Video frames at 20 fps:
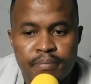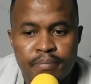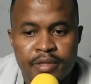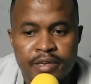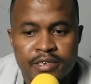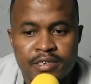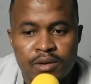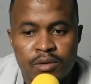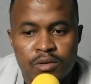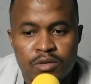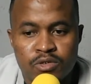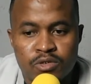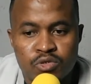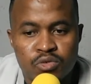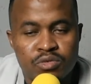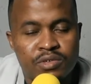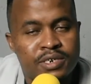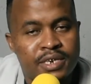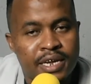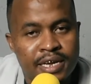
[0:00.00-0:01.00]
there's a
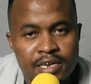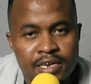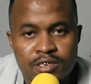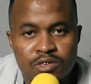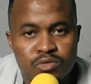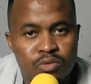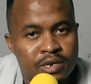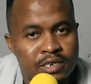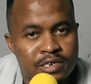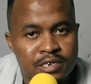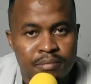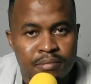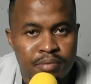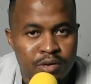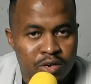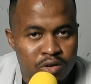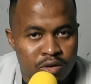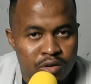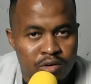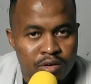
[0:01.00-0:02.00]
2 days waiting
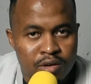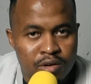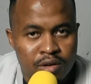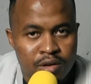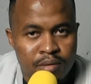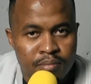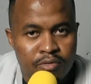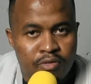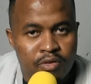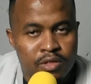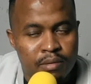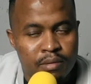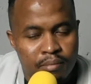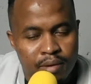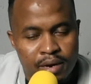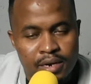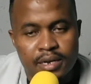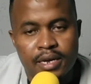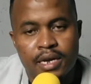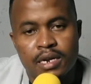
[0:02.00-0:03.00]
period before the
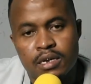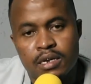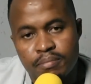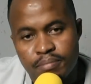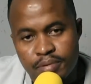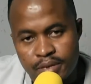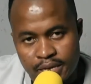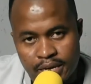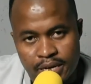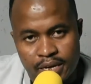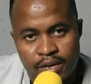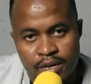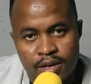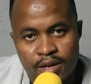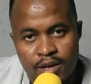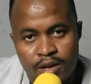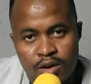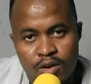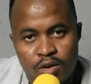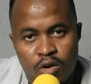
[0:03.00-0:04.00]
money can appear
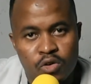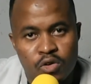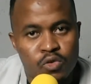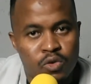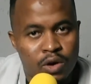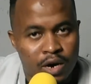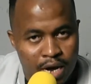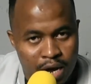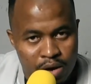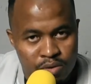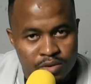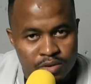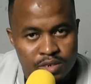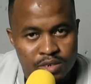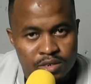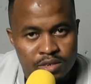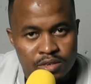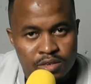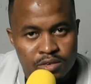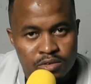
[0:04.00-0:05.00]
on your
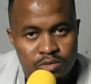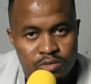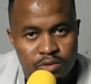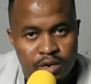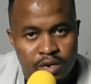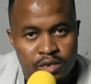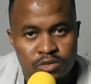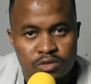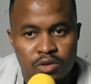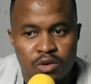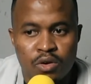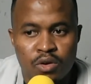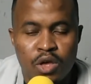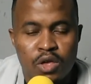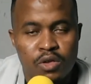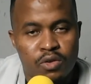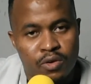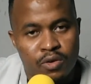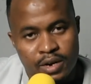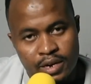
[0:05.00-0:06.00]
account. Right? And so
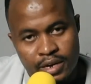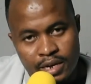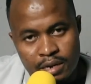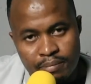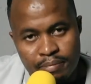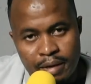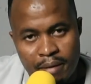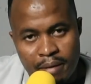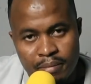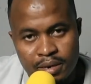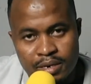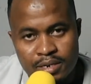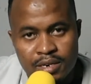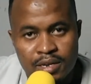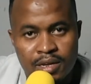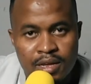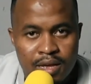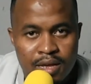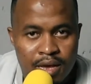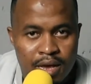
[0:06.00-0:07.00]
you're going to get a payment.
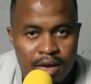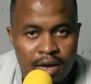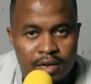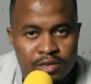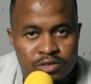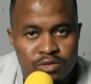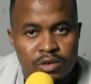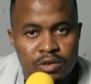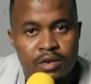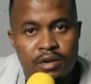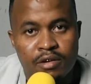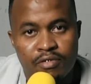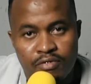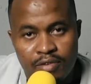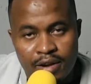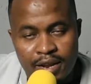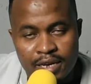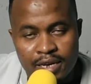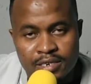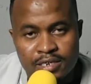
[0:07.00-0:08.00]
It's going to
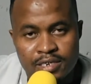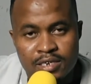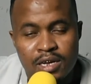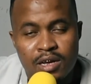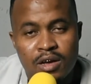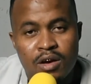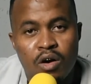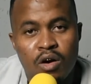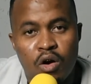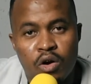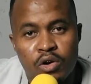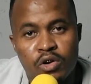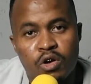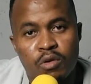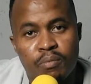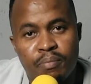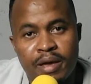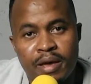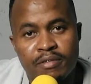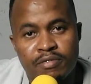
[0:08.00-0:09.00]
reflect on
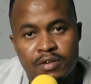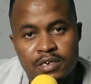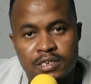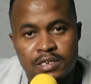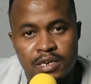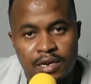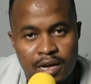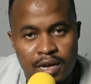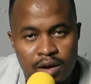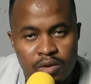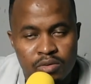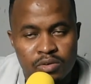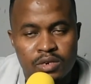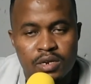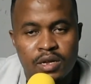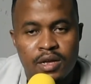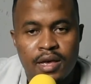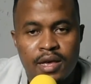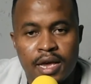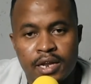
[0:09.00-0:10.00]
your PayFast
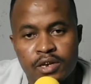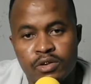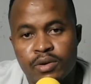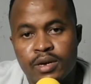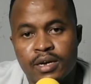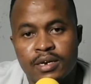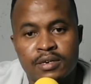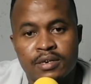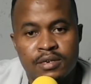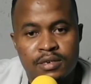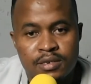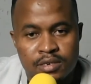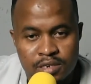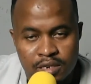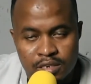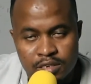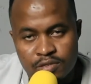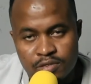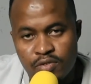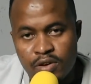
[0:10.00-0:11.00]
account, and you can
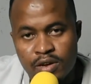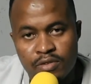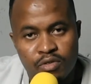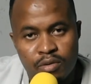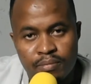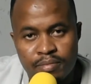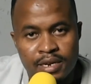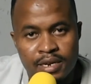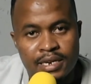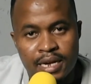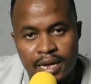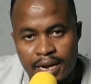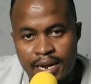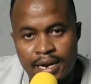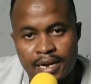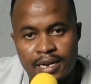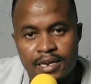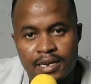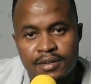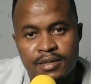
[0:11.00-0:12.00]
transfer it from there
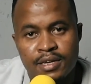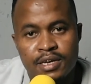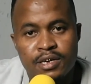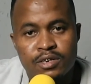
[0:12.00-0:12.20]
directly